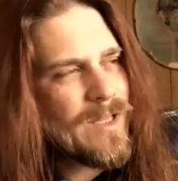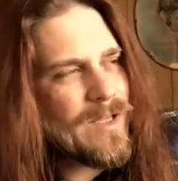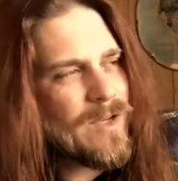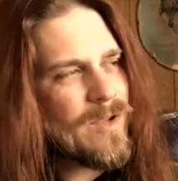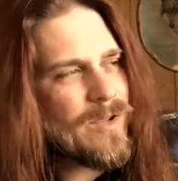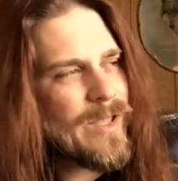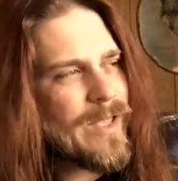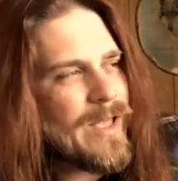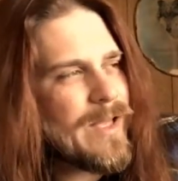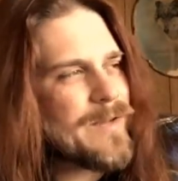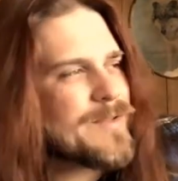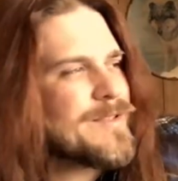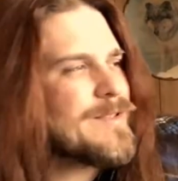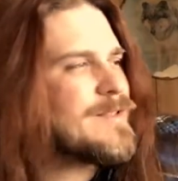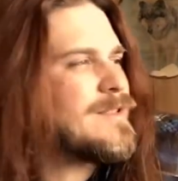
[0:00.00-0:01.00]
looking
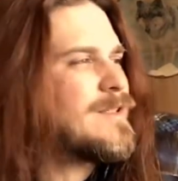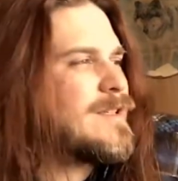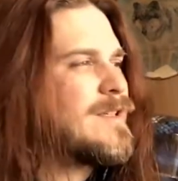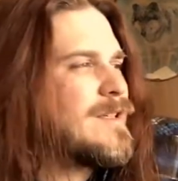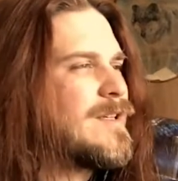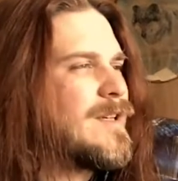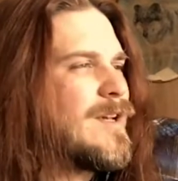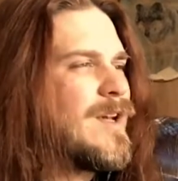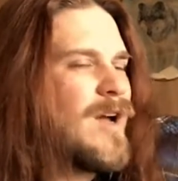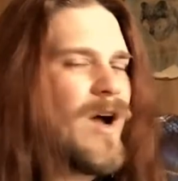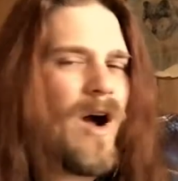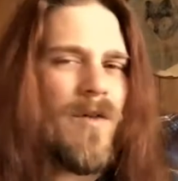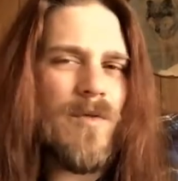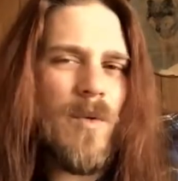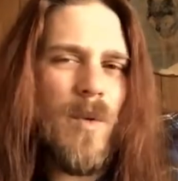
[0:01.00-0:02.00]
out
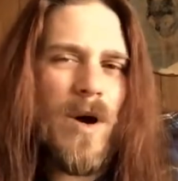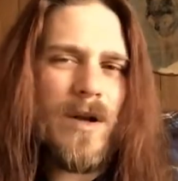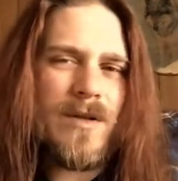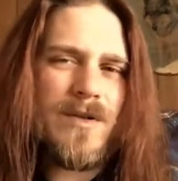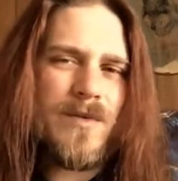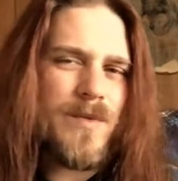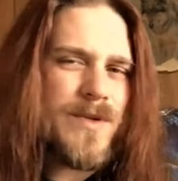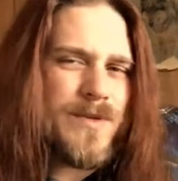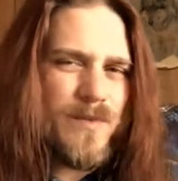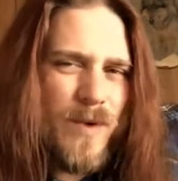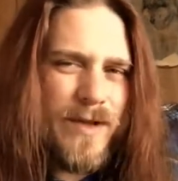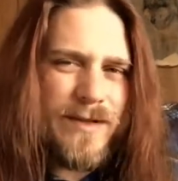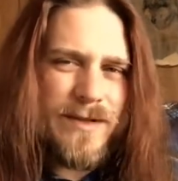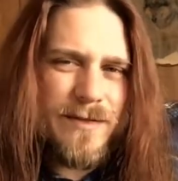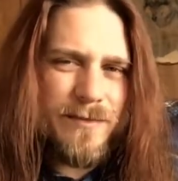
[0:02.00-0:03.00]
over what was
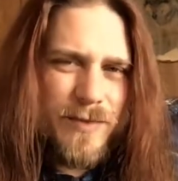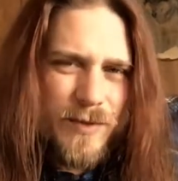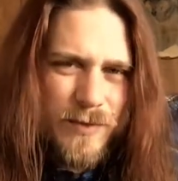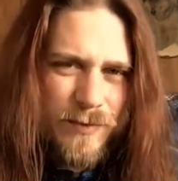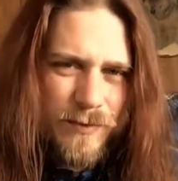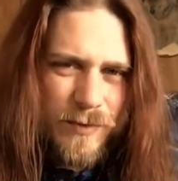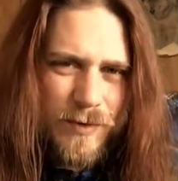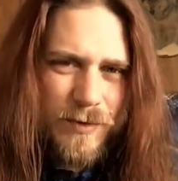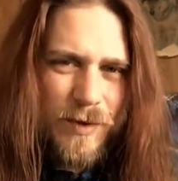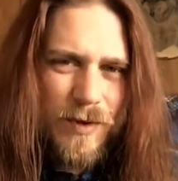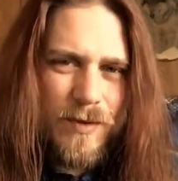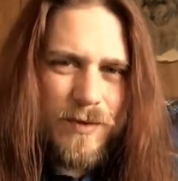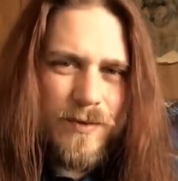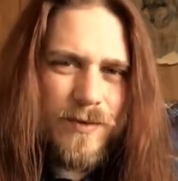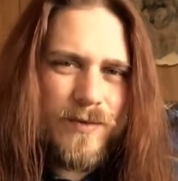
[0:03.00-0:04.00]
once a beautiful
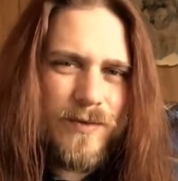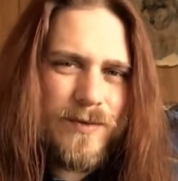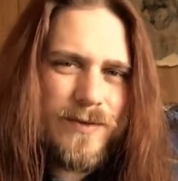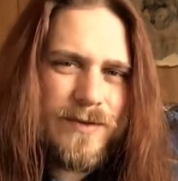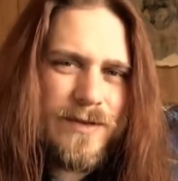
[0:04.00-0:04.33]
grove